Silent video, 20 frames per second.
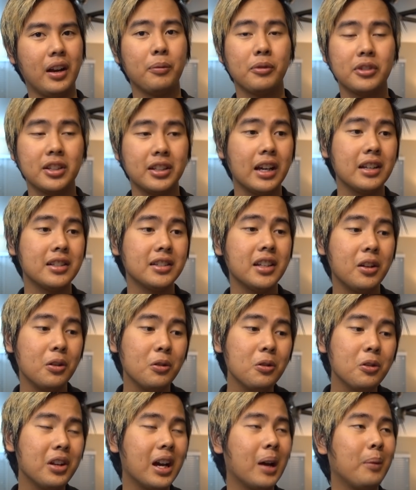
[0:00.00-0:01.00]
I'm, i said
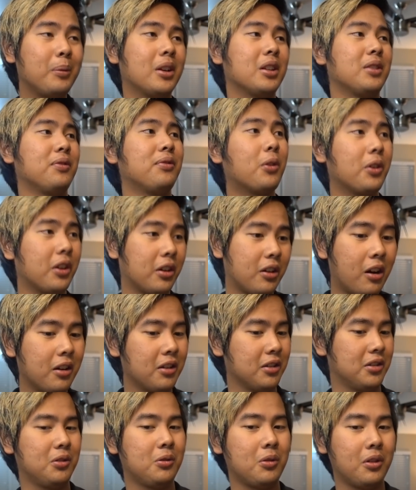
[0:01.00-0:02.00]
Oud Abyad is for the
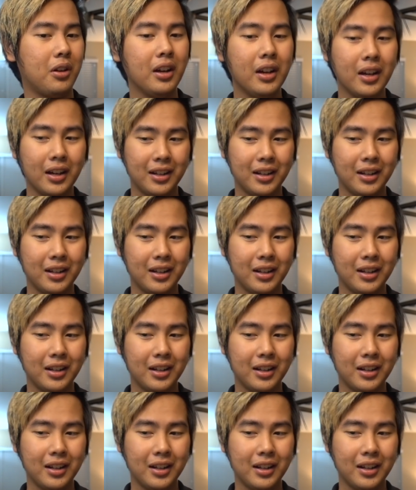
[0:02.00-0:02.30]
connoisseur.